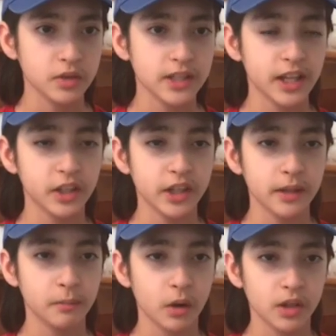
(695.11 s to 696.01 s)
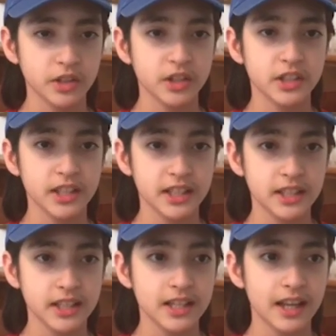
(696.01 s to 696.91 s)
Saturday, March
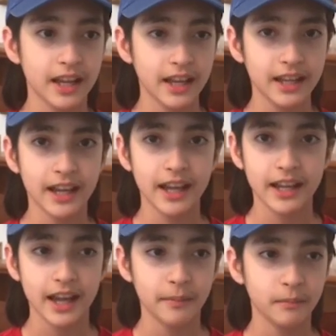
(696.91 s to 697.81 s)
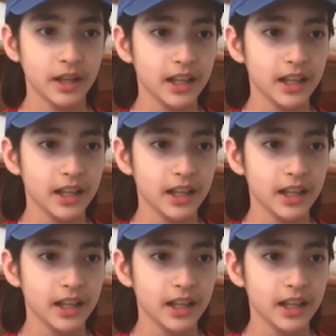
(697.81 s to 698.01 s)
6th, at 8 a.m.